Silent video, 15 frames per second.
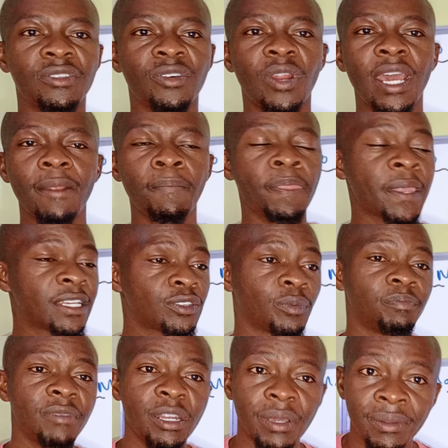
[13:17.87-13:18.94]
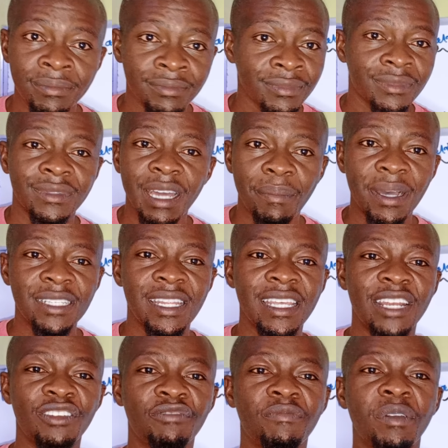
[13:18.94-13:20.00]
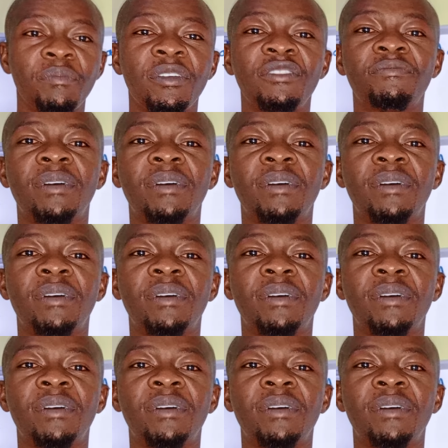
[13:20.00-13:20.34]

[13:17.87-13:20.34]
All right, so anyway, that marks the end of my video,